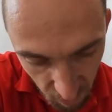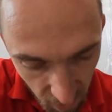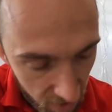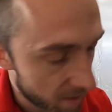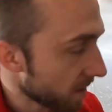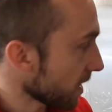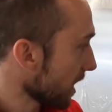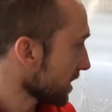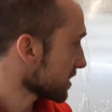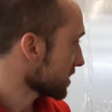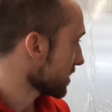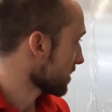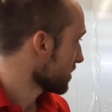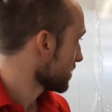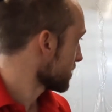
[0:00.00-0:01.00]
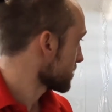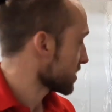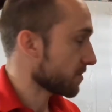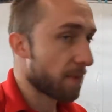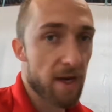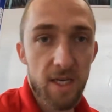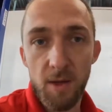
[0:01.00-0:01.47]
but I can't see
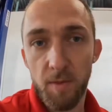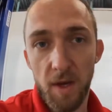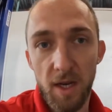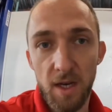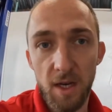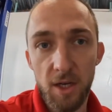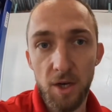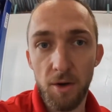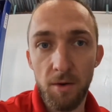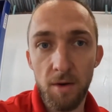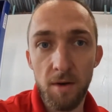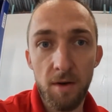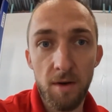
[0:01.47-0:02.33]
space being an issue.